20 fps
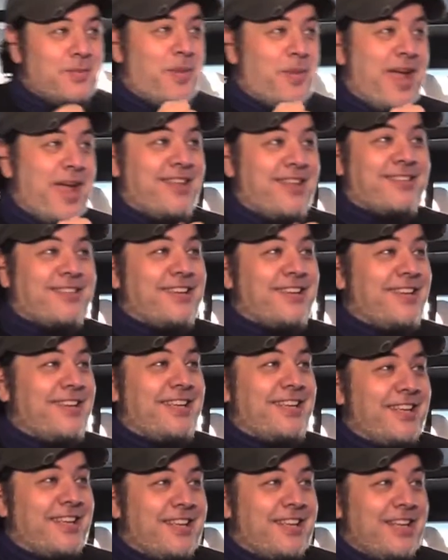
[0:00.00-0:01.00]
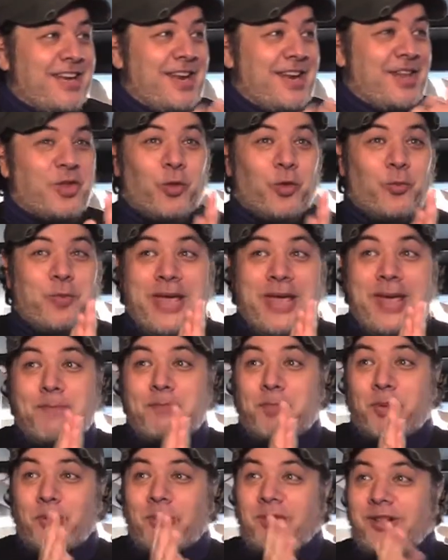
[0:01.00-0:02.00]
painted little
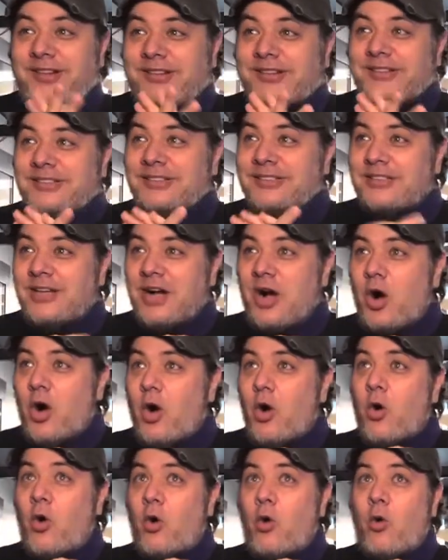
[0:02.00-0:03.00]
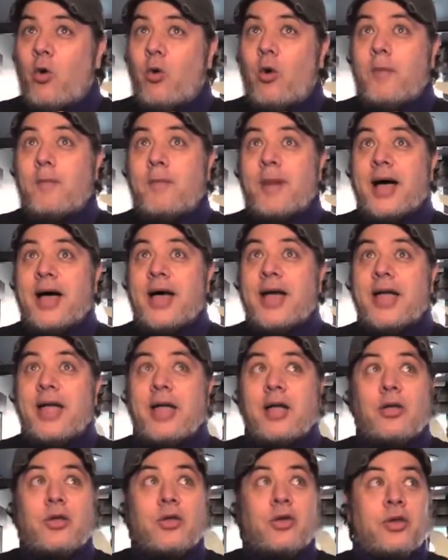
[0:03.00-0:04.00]
people. Oh
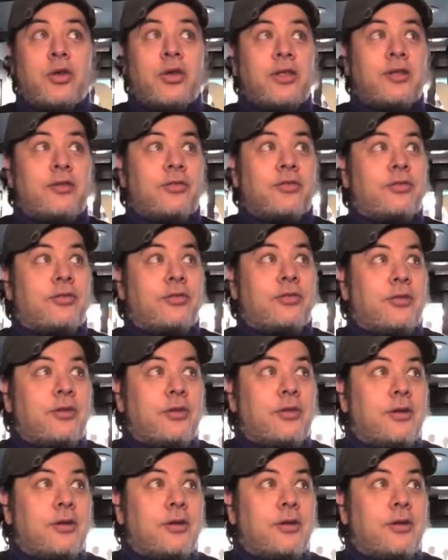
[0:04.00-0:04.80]
my goodness.